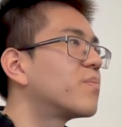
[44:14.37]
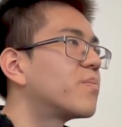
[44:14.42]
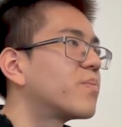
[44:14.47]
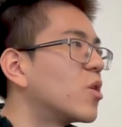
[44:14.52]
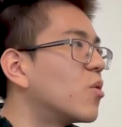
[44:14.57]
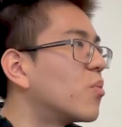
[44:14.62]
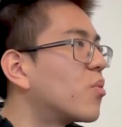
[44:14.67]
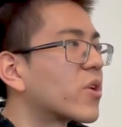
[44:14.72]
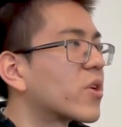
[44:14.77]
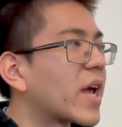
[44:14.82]

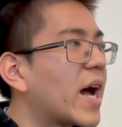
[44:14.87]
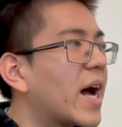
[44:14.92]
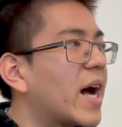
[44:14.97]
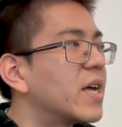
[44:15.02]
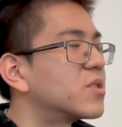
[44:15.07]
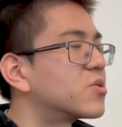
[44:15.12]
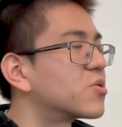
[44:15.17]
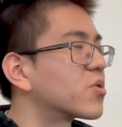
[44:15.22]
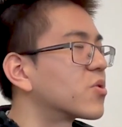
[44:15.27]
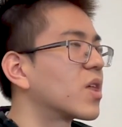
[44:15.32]
billboard
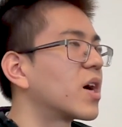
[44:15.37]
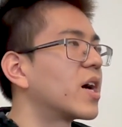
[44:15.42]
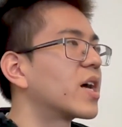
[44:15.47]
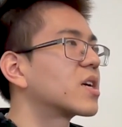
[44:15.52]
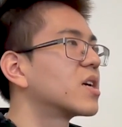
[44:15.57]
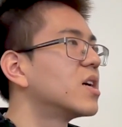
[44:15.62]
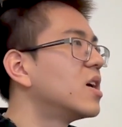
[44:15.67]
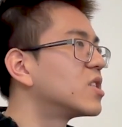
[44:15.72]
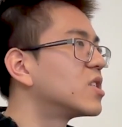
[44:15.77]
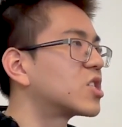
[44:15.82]
ads or like
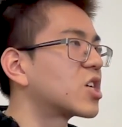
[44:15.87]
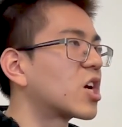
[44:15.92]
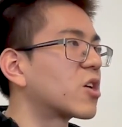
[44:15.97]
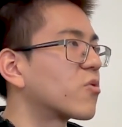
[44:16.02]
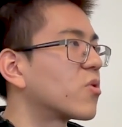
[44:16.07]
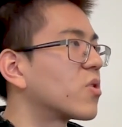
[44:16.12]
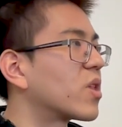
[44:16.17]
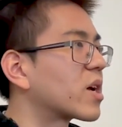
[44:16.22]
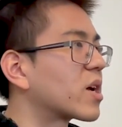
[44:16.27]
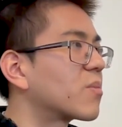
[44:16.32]

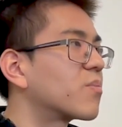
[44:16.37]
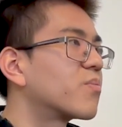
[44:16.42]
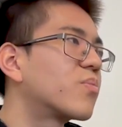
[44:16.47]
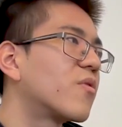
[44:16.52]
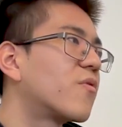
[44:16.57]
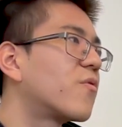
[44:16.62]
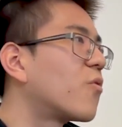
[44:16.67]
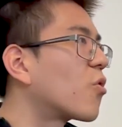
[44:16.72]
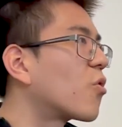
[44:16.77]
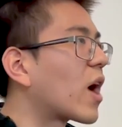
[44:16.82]
general like
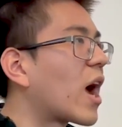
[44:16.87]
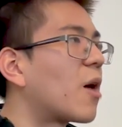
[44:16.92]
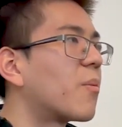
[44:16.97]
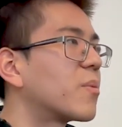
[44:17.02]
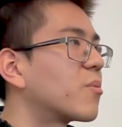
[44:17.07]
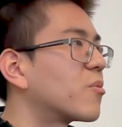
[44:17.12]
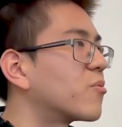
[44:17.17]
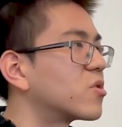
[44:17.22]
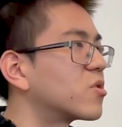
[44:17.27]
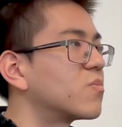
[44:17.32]
before how
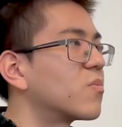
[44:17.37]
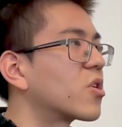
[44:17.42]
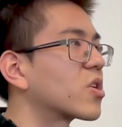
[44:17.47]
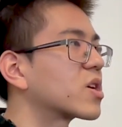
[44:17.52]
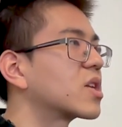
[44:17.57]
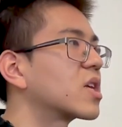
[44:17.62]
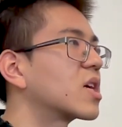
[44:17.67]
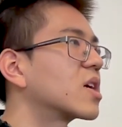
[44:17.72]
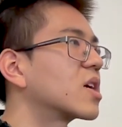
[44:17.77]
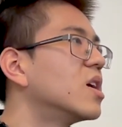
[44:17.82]
people would do
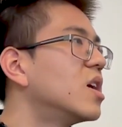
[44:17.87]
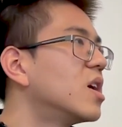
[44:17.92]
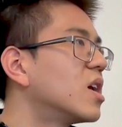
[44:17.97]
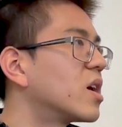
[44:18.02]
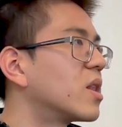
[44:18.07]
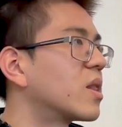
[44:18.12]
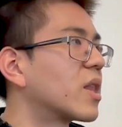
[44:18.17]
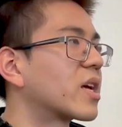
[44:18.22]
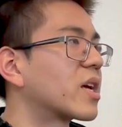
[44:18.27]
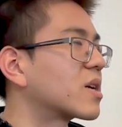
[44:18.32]
marketing
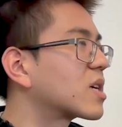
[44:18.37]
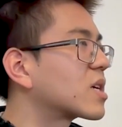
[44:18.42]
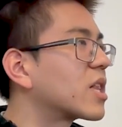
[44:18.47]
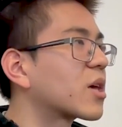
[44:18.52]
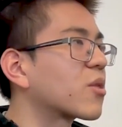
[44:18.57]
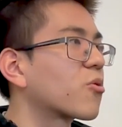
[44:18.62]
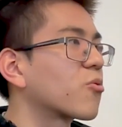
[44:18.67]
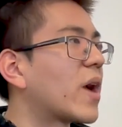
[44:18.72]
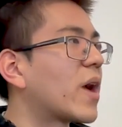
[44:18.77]
and like click through